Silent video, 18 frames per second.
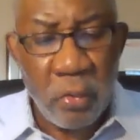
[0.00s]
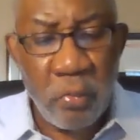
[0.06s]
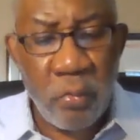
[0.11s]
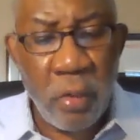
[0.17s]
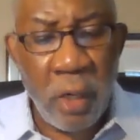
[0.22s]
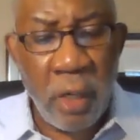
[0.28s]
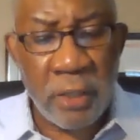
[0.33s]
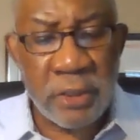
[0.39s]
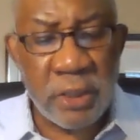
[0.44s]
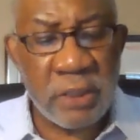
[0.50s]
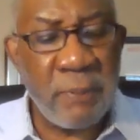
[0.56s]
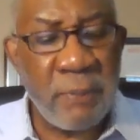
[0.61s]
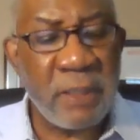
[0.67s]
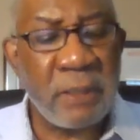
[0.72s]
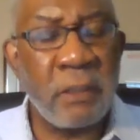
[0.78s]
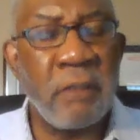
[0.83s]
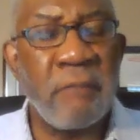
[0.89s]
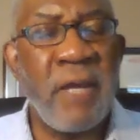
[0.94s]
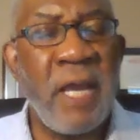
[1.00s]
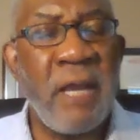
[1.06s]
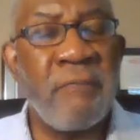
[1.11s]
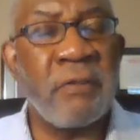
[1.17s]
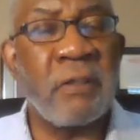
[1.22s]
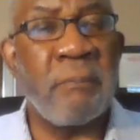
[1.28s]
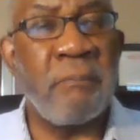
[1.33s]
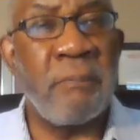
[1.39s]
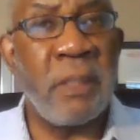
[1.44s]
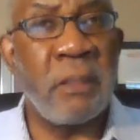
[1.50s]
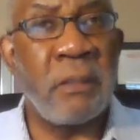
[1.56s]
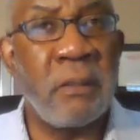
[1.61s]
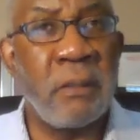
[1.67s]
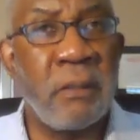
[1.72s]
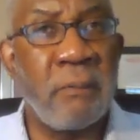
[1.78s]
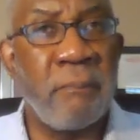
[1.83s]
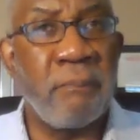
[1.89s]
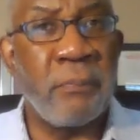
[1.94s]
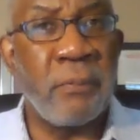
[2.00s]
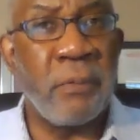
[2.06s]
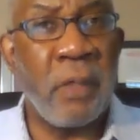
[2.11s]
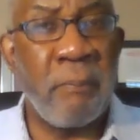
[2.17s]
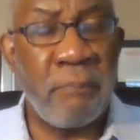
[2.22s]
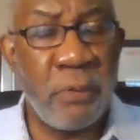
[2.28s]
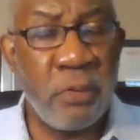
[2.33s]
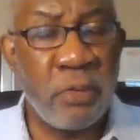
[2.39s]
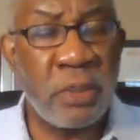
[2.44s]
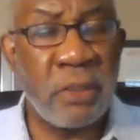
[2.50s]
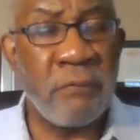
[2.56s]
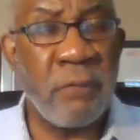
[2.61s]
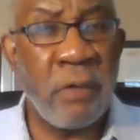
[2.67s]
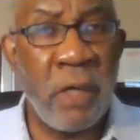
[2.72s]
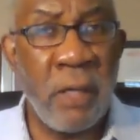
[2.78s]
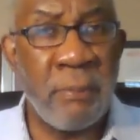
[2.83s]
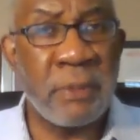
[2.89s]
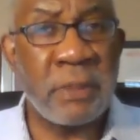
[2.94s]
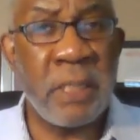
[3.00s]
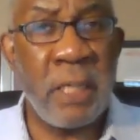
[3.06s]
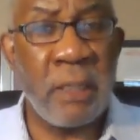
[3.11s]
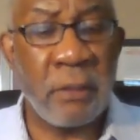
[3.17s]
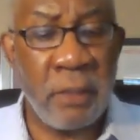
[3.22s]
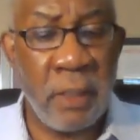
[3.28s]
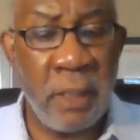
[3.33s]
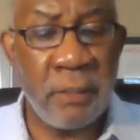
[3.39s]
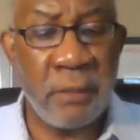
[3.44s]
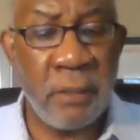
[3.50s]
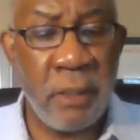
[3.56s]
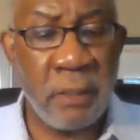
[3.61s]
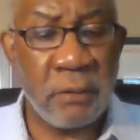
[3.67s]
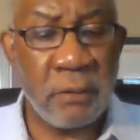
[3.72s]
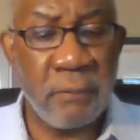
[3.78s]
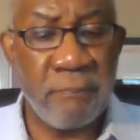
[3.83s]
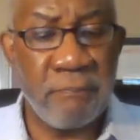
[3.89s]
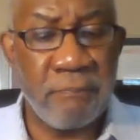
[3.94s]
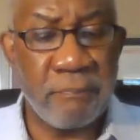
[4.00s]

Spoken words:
who are suspected of having committed abusive or homicidal conduct.